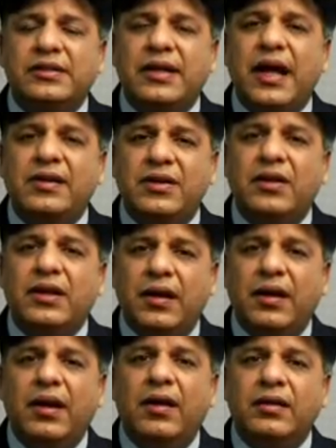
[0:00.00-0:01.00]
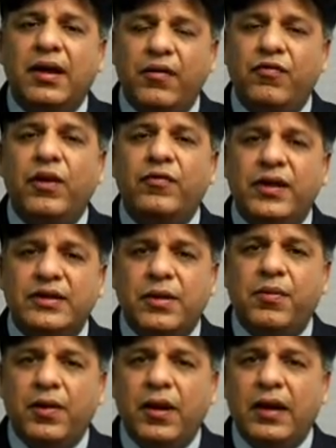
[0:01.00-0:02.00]
things that the F1
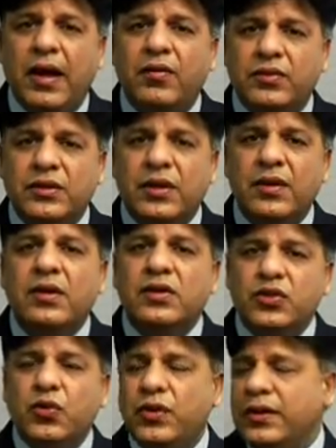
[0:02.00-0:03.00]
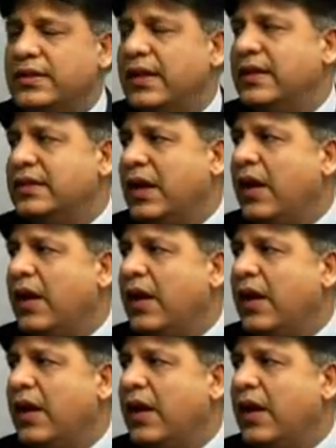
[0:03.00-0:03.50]
visa allows students in